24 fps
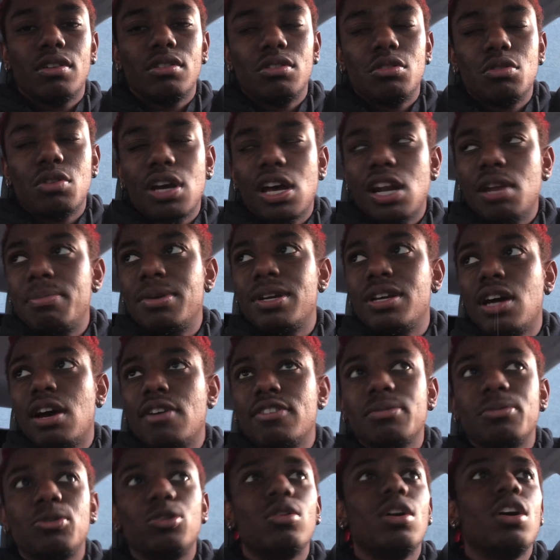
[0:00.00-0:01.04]
You got to be
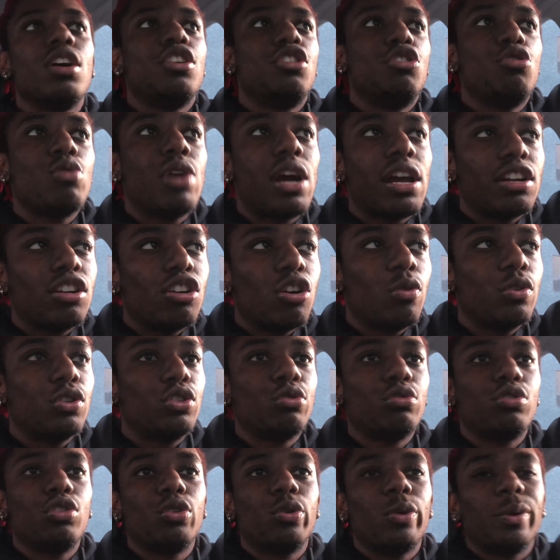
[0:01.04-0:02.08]
comfortable. You got to know what
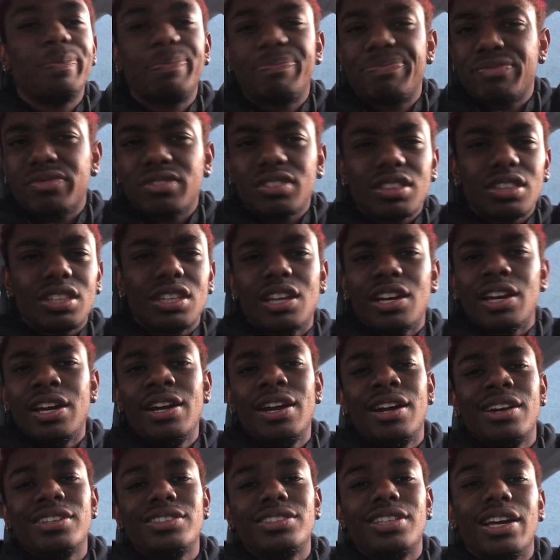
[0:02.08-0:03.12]
you're doing.
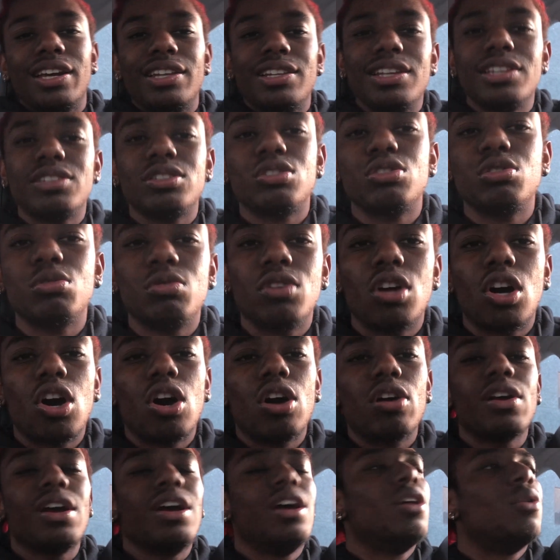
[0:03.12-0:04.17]
And understand this too,
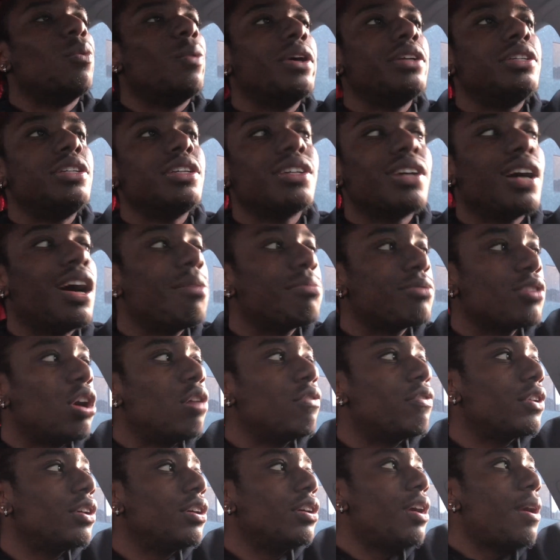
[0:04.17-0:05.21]
dog. When she comes
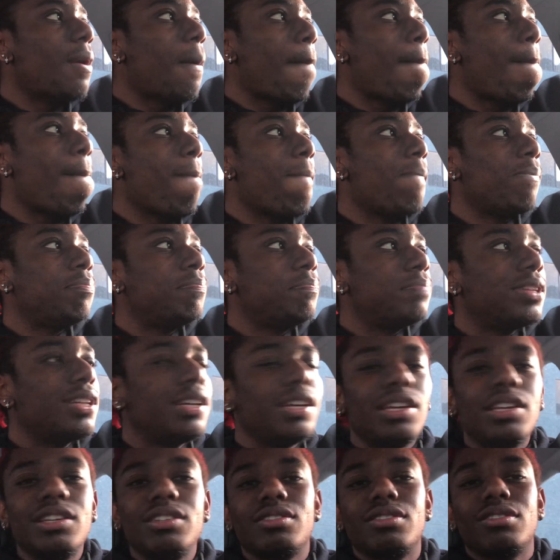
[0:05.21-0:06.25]
over,
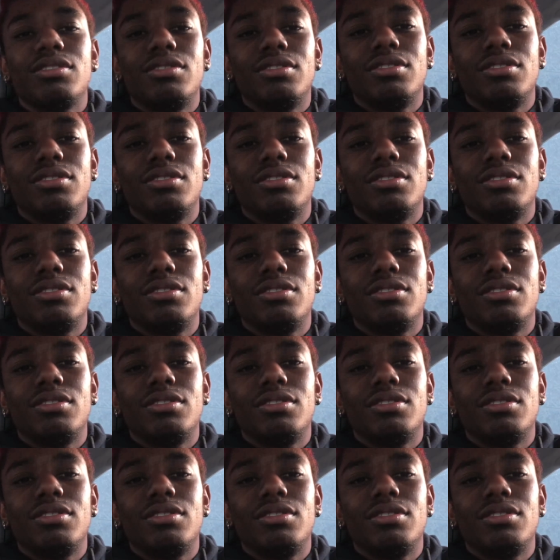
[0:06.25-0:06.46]
please